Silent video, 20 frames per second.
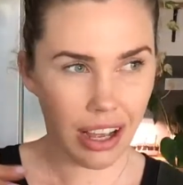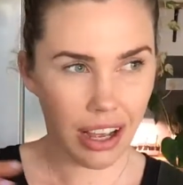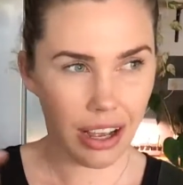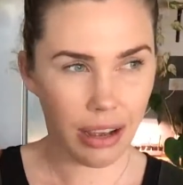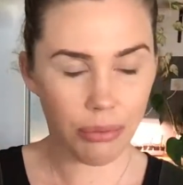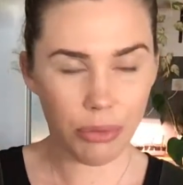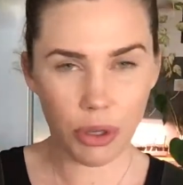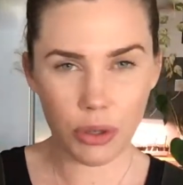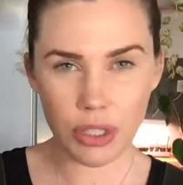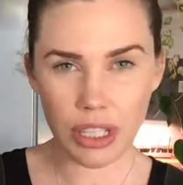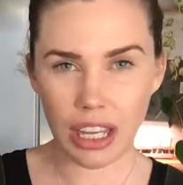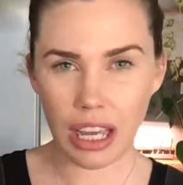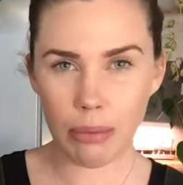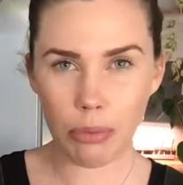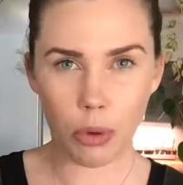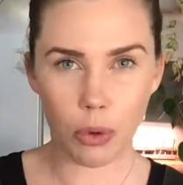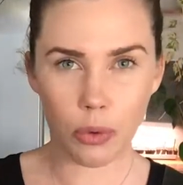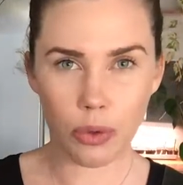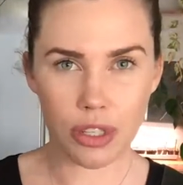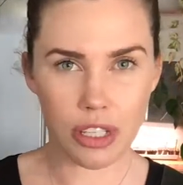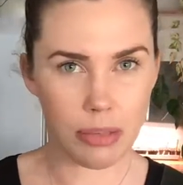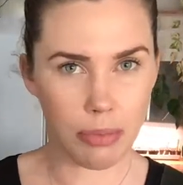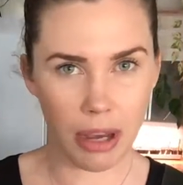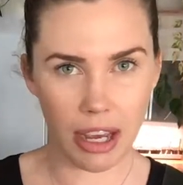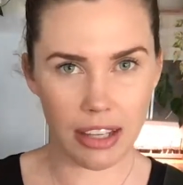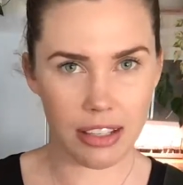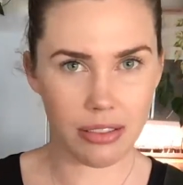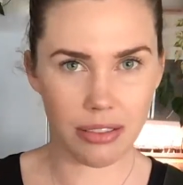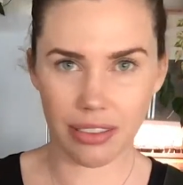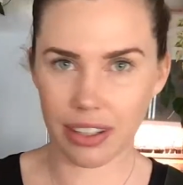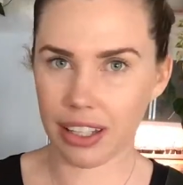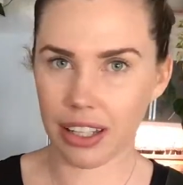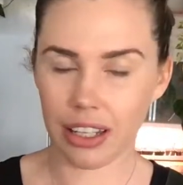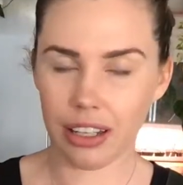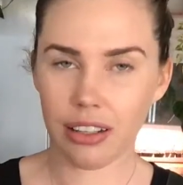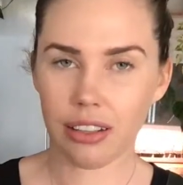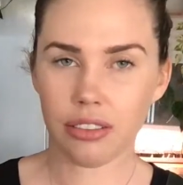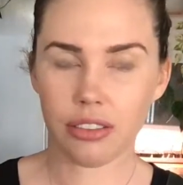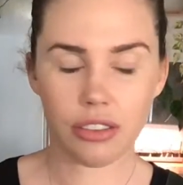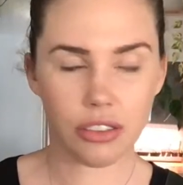I'm using up all the space really.
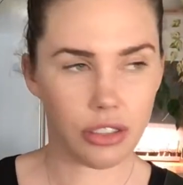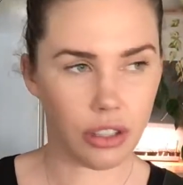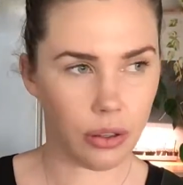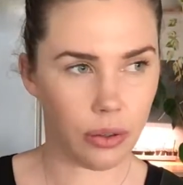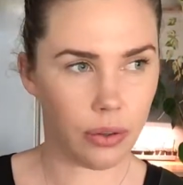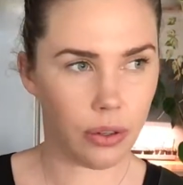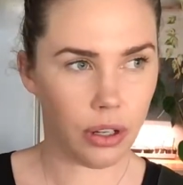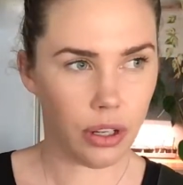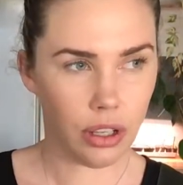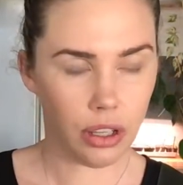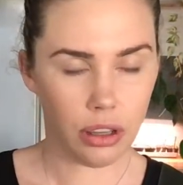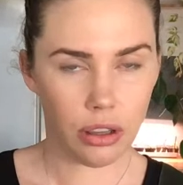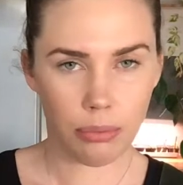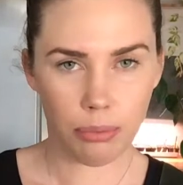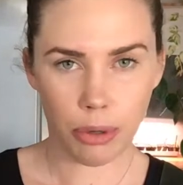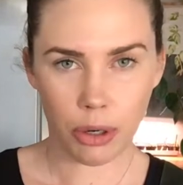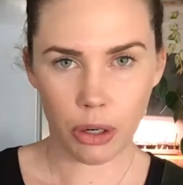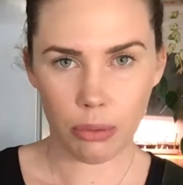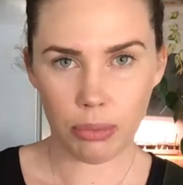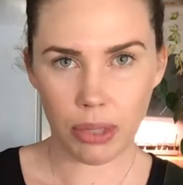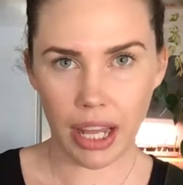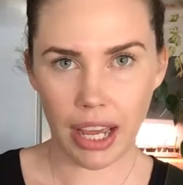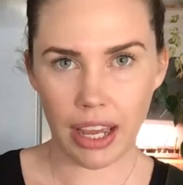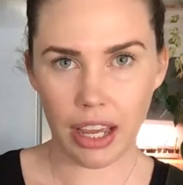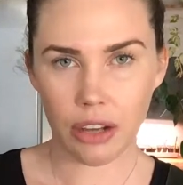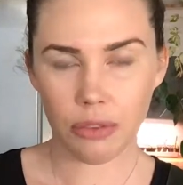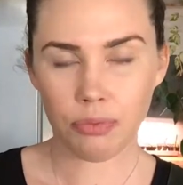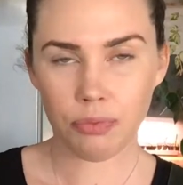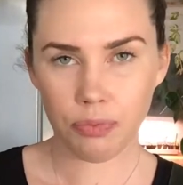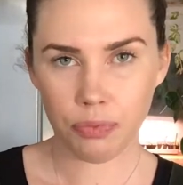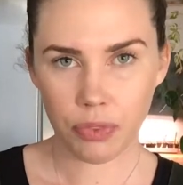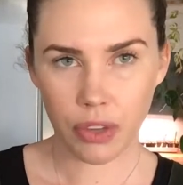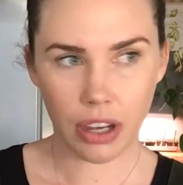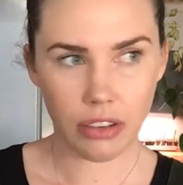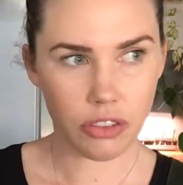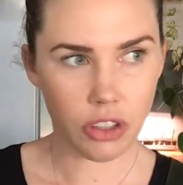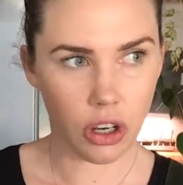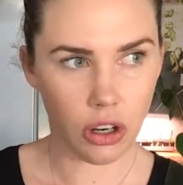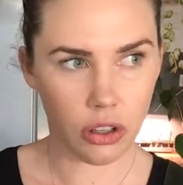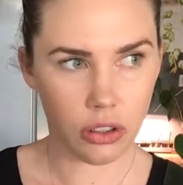So bottom layer,
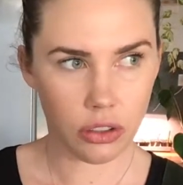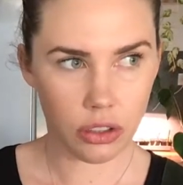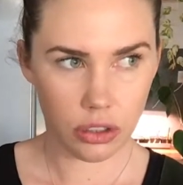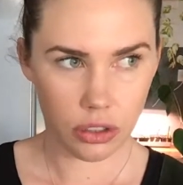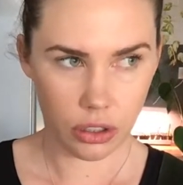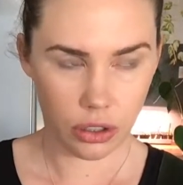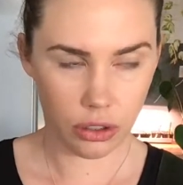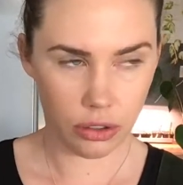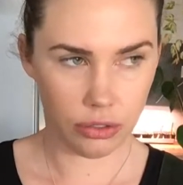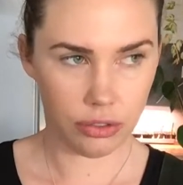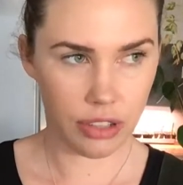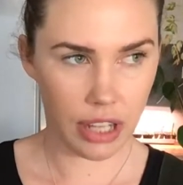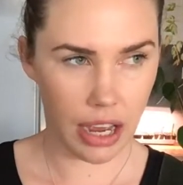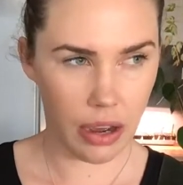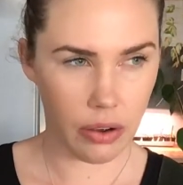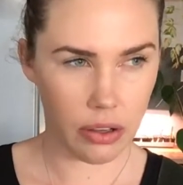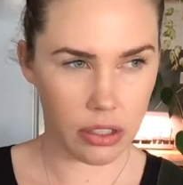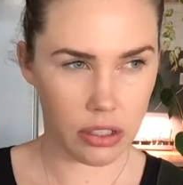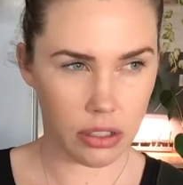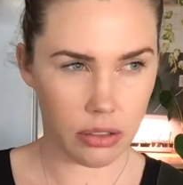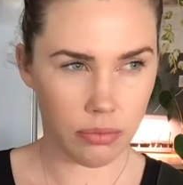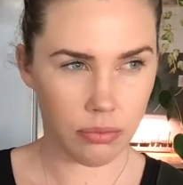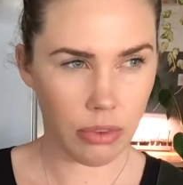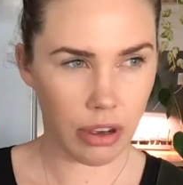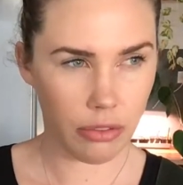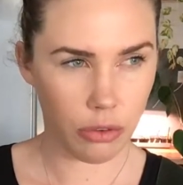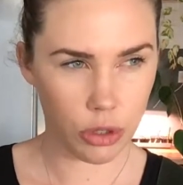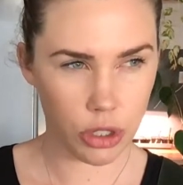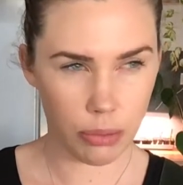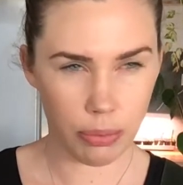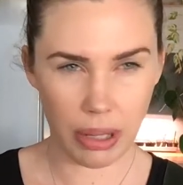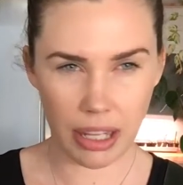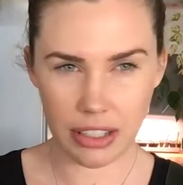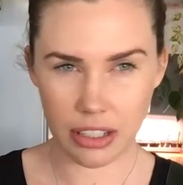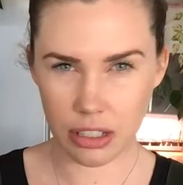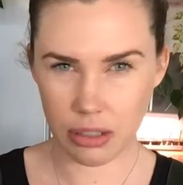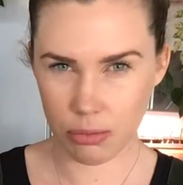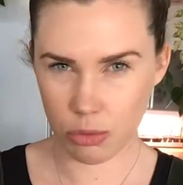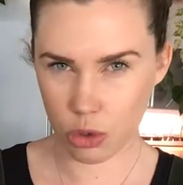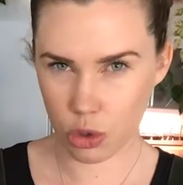I've got the cornflowers. I've also
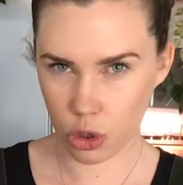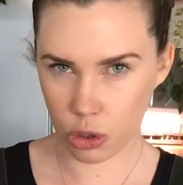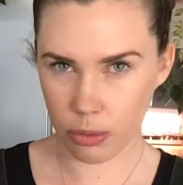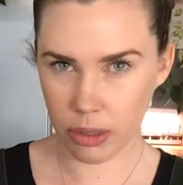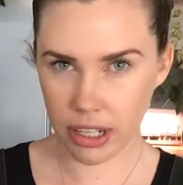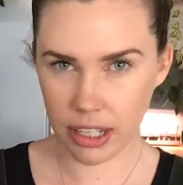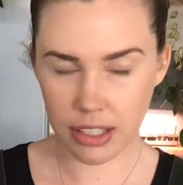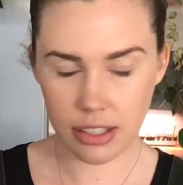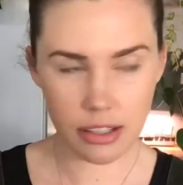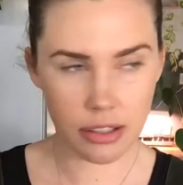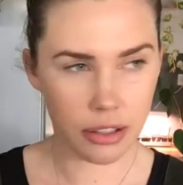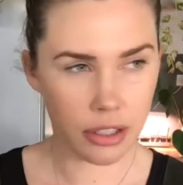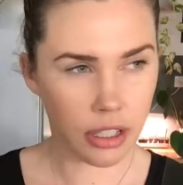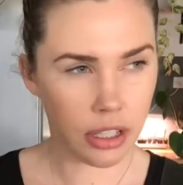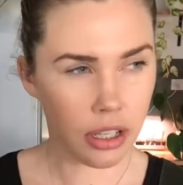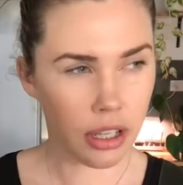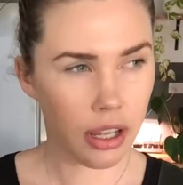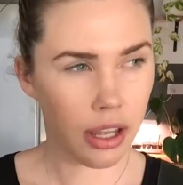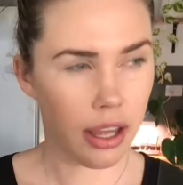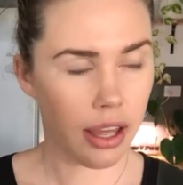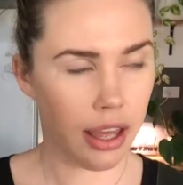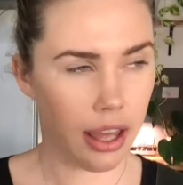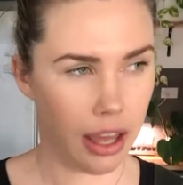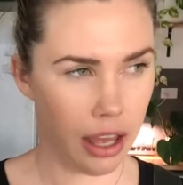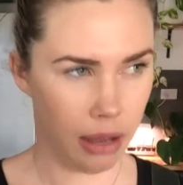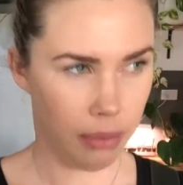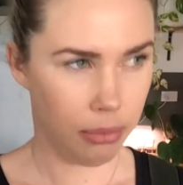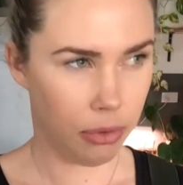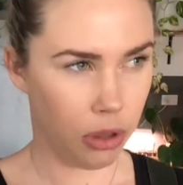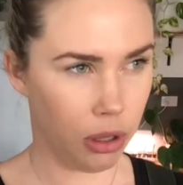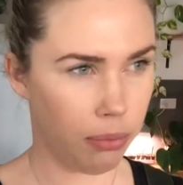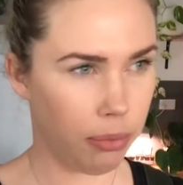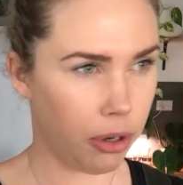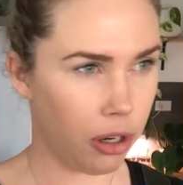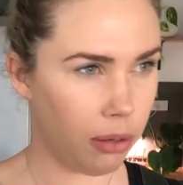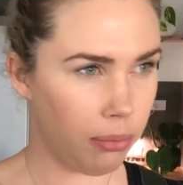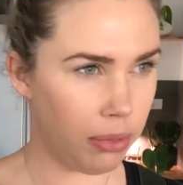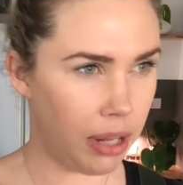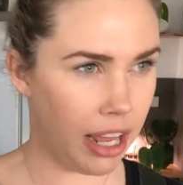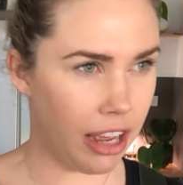planted some strawberries on the
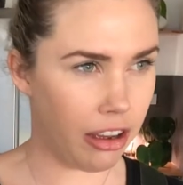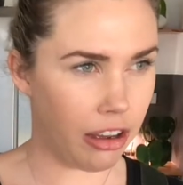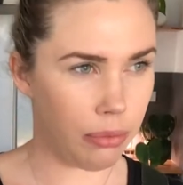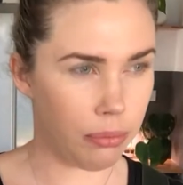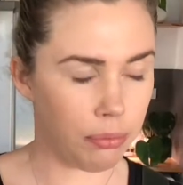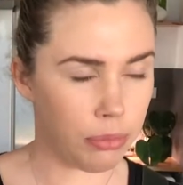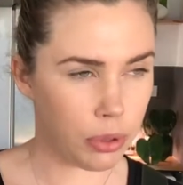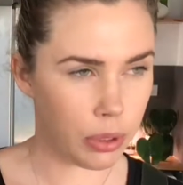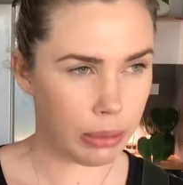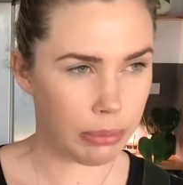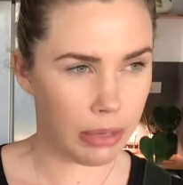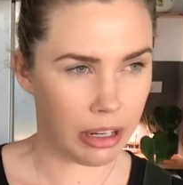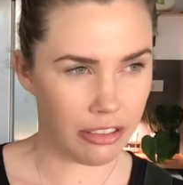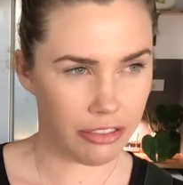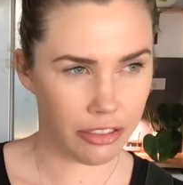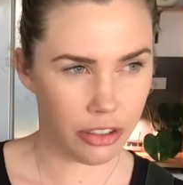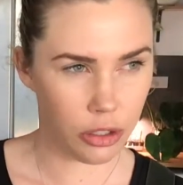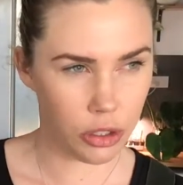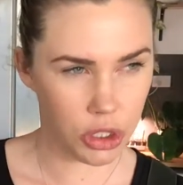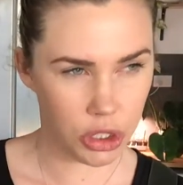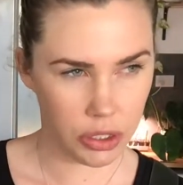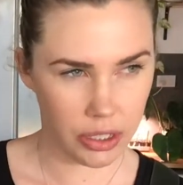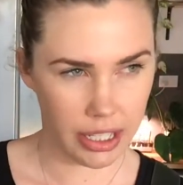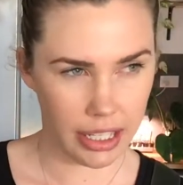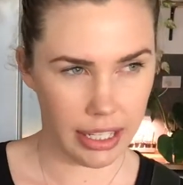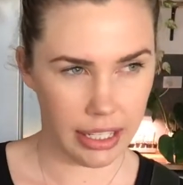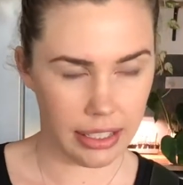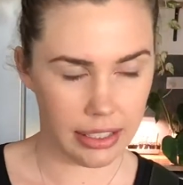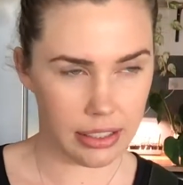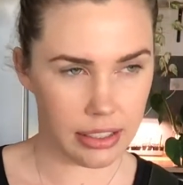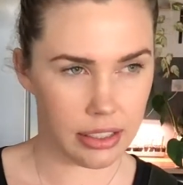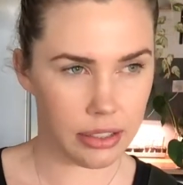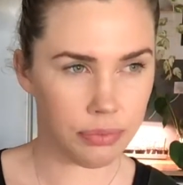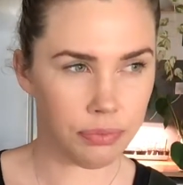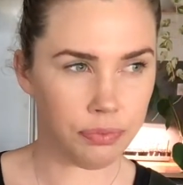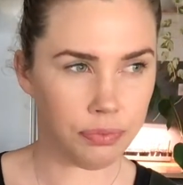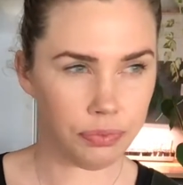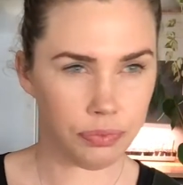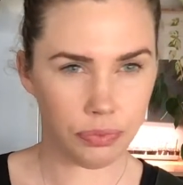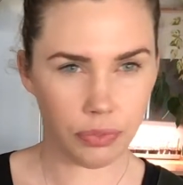bottom layer between my fruit trees.
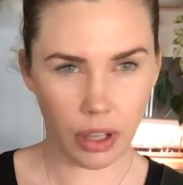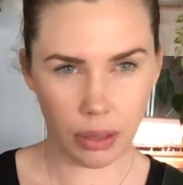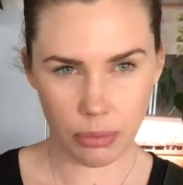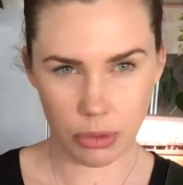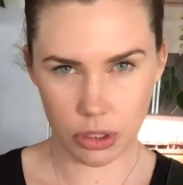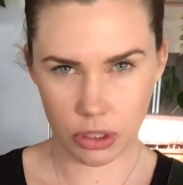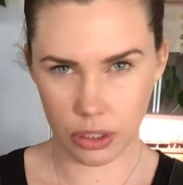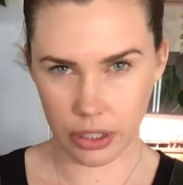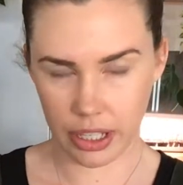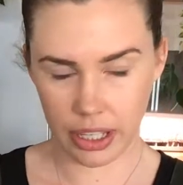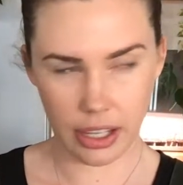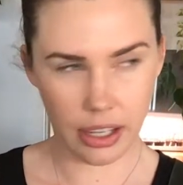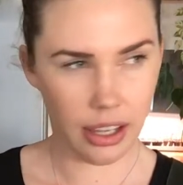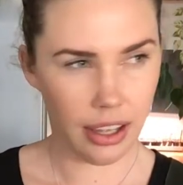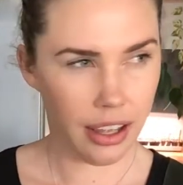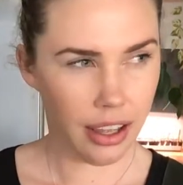I'm just looking